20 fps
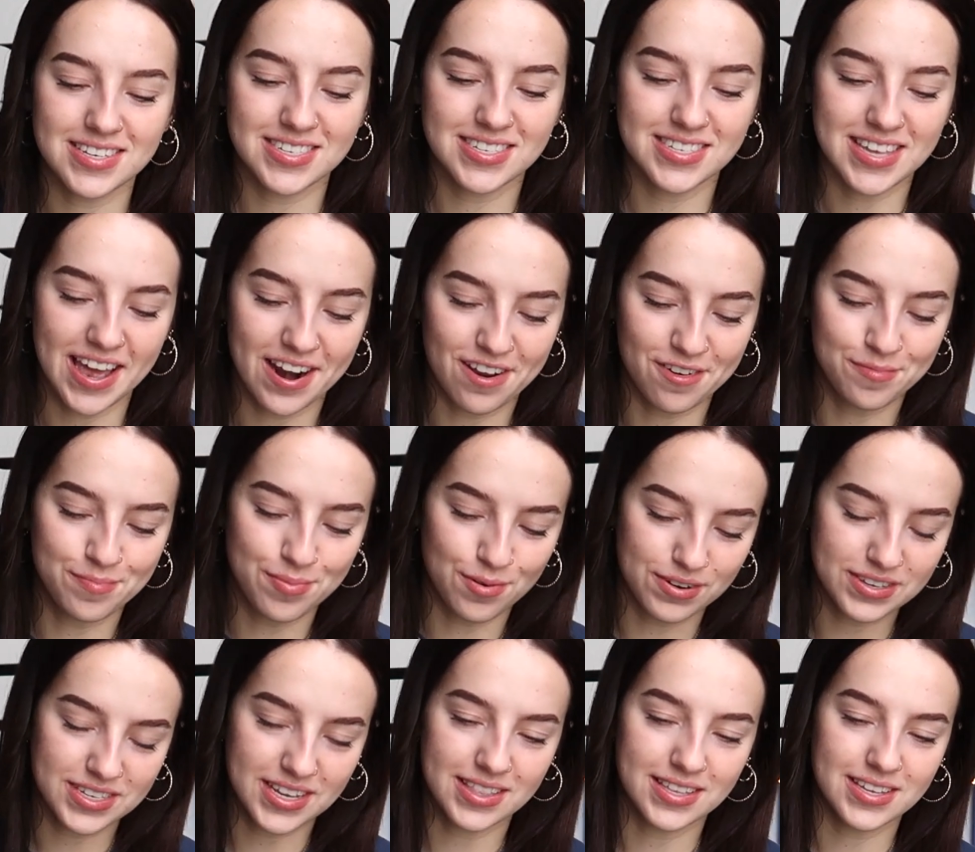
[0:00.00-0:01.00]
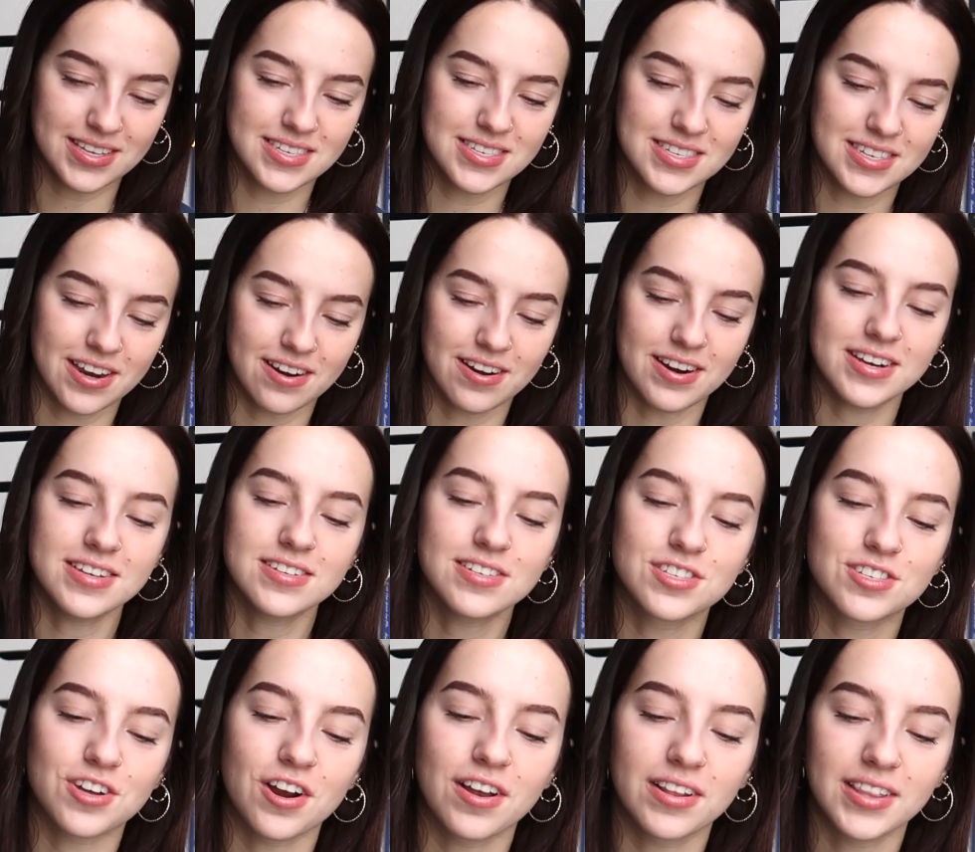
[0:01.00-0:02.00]
set of books in this series.
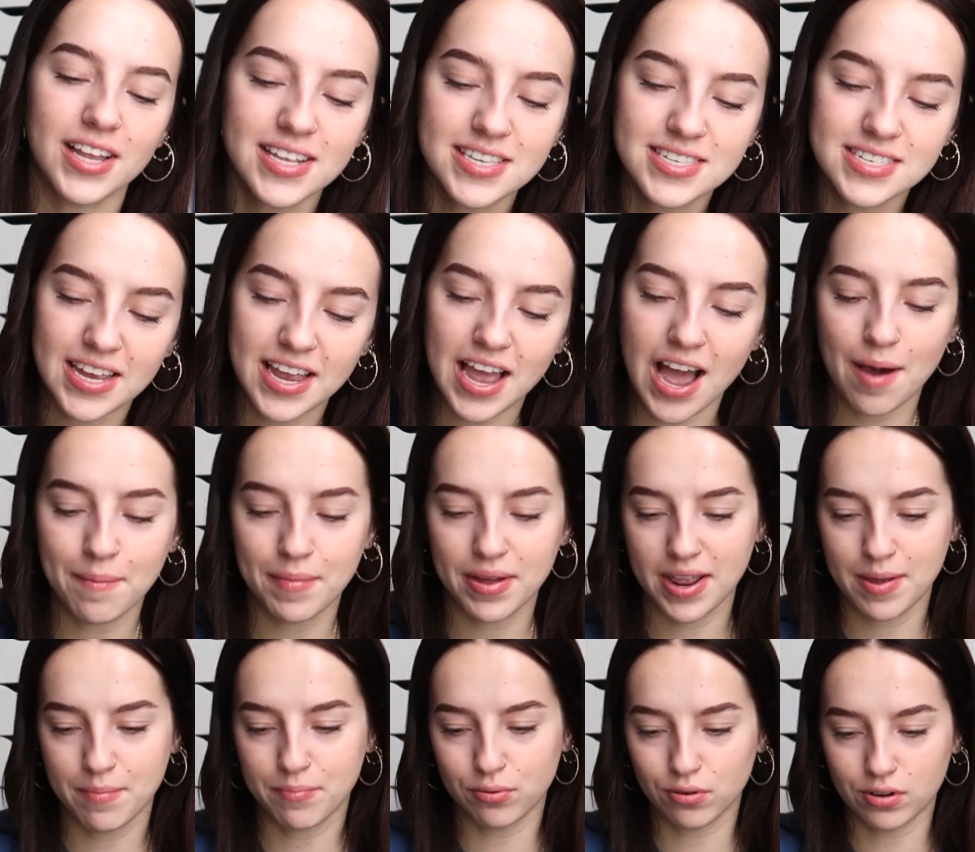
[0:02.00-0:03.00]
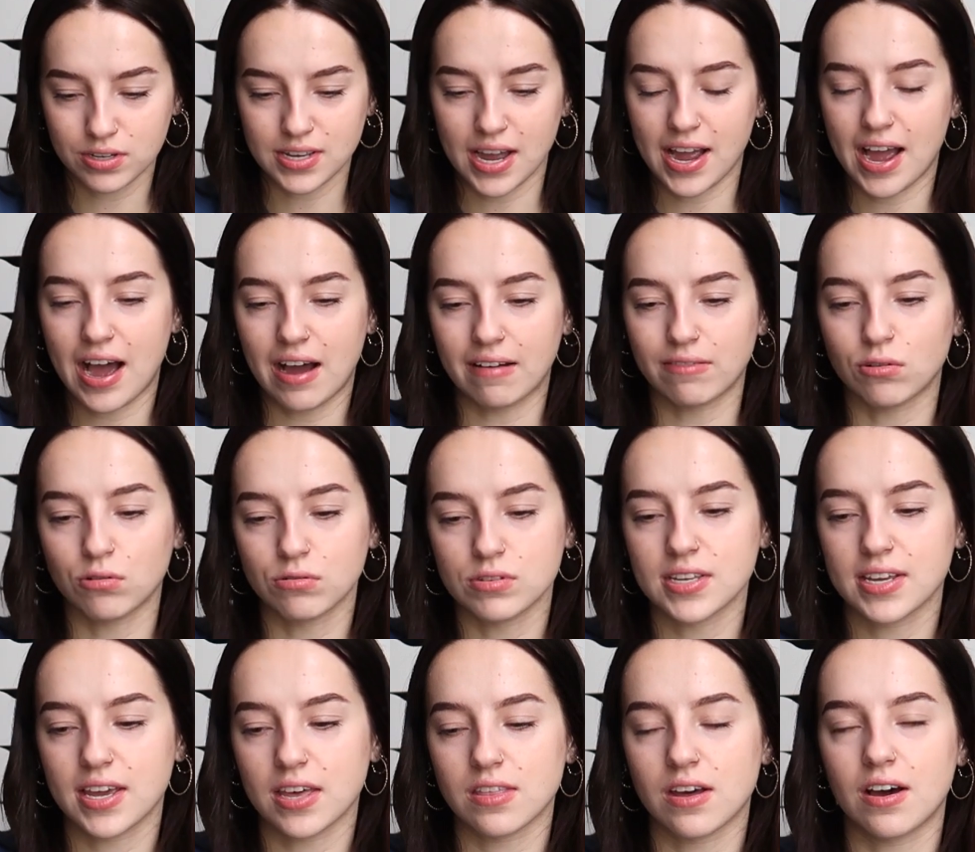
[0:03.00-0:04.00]
So let's see how many books I have
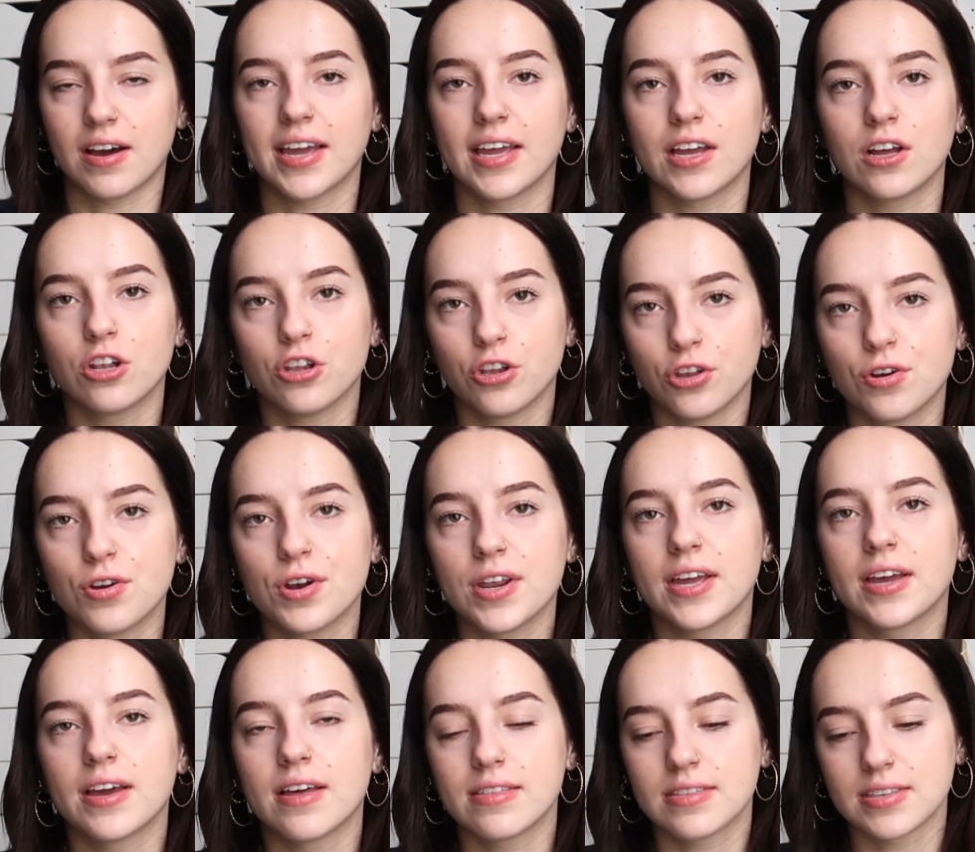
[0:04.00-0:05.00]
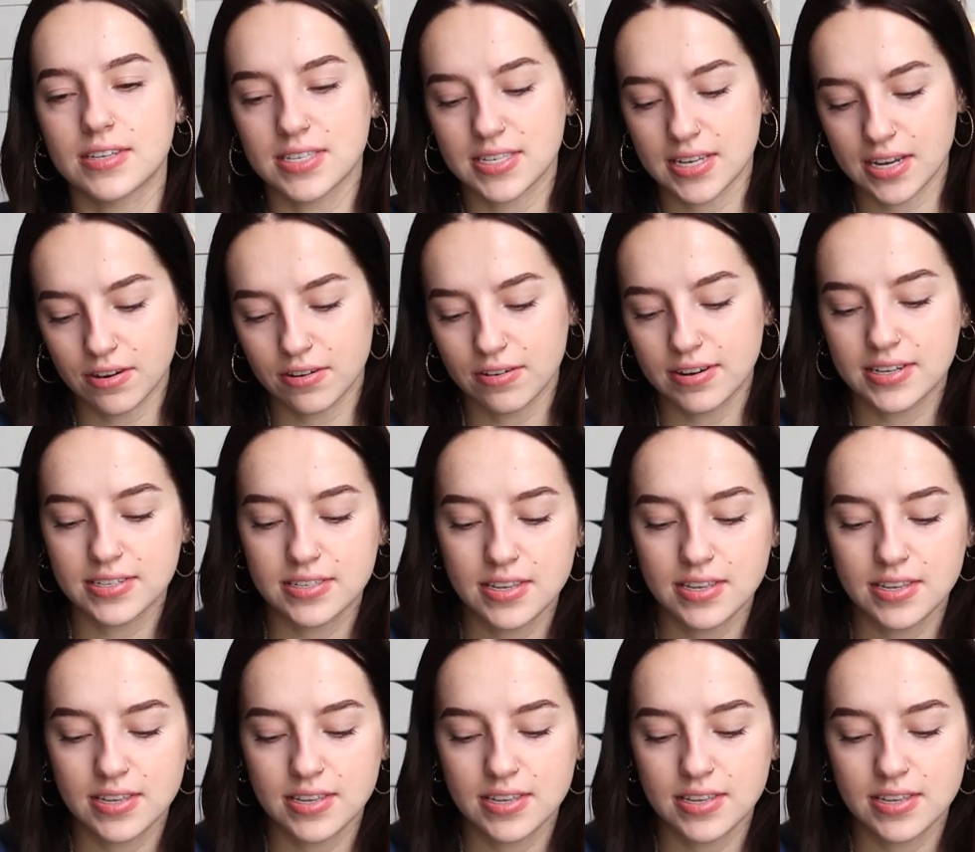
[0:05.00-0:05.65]
altogether, including the series.